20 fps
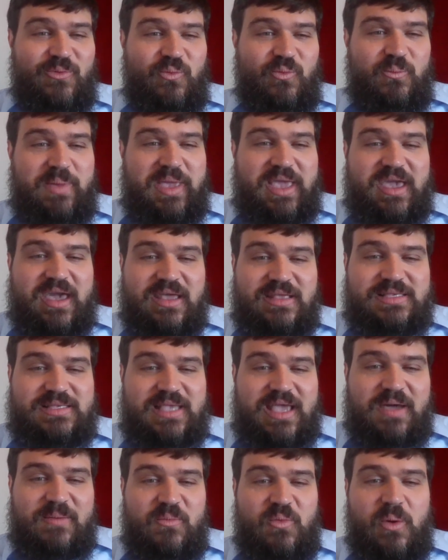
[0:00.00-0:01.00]
Because
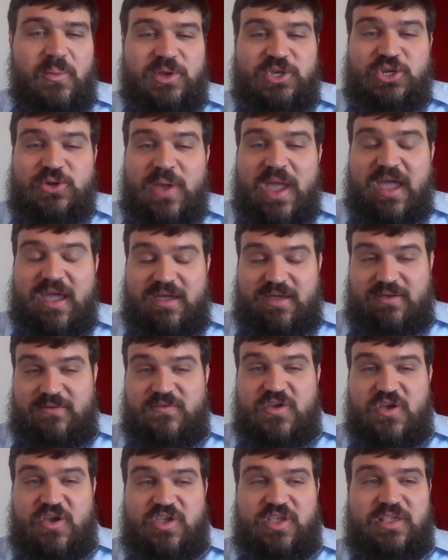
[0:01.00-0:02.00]
what we do
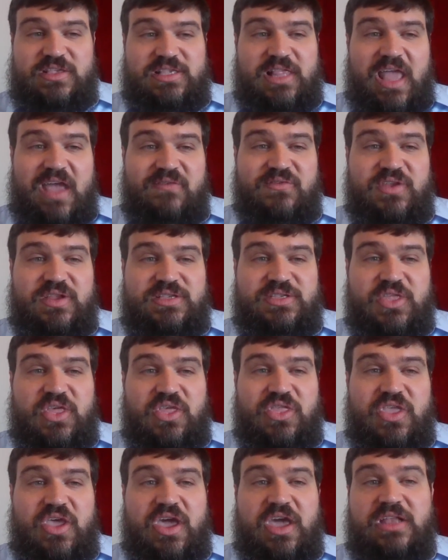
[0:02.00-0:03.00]
have is left is
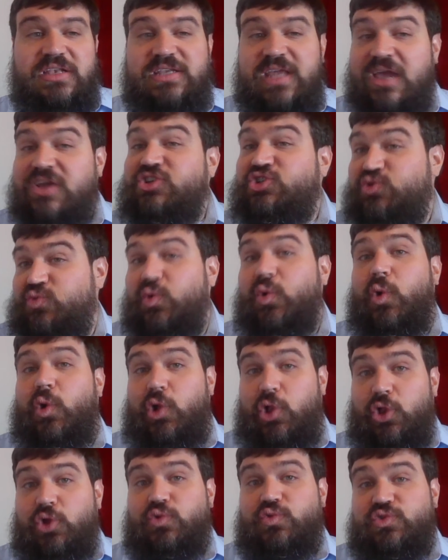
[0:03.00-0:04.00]
the contextual
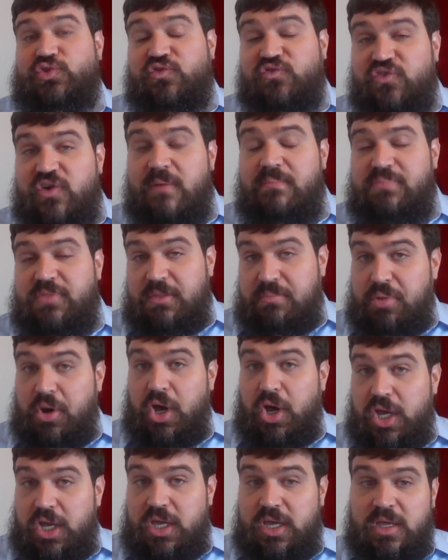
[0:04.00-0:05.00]
clues from the
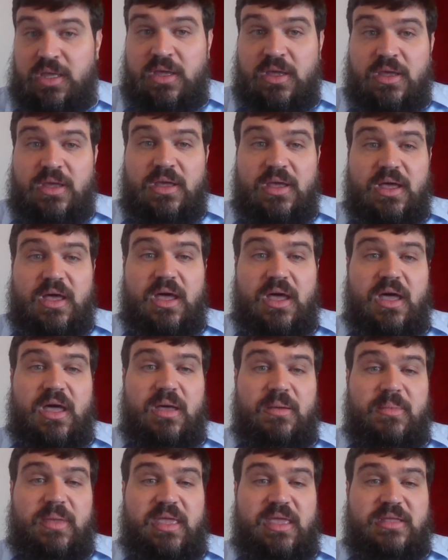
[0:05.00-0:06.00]
book
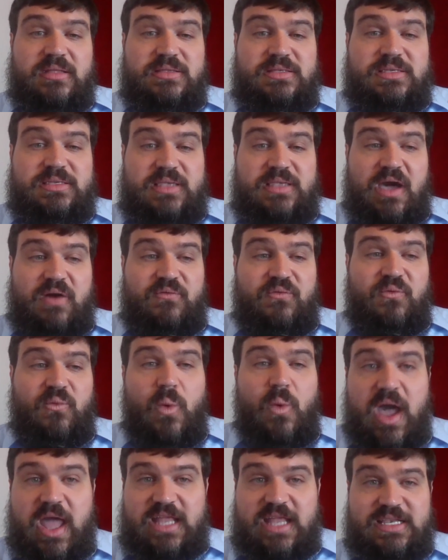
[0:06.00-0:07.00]
itself,
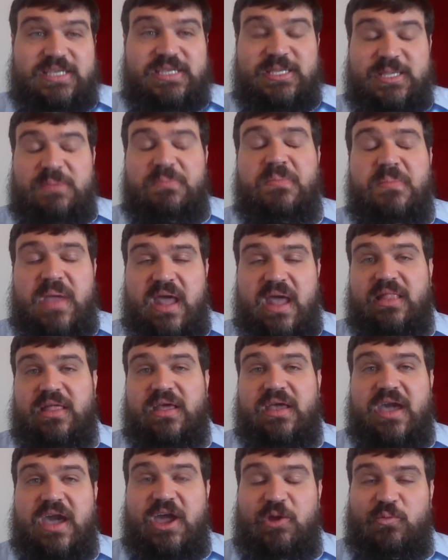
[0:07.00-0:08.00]
what
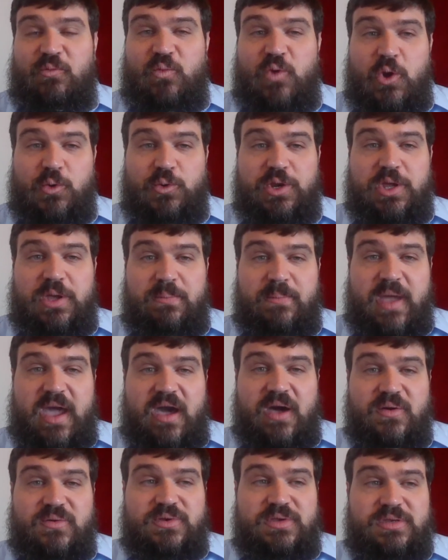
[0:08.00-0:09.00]
Malachi wrote
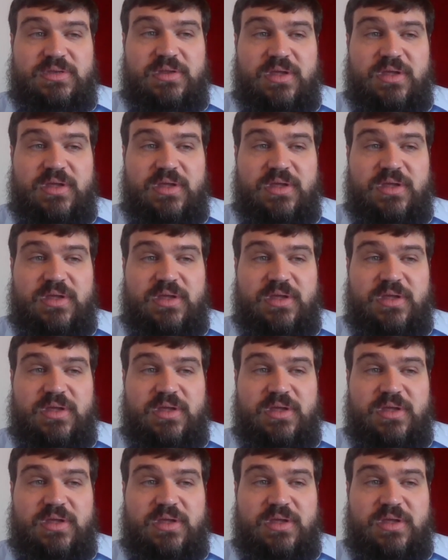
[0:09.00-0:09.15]
about.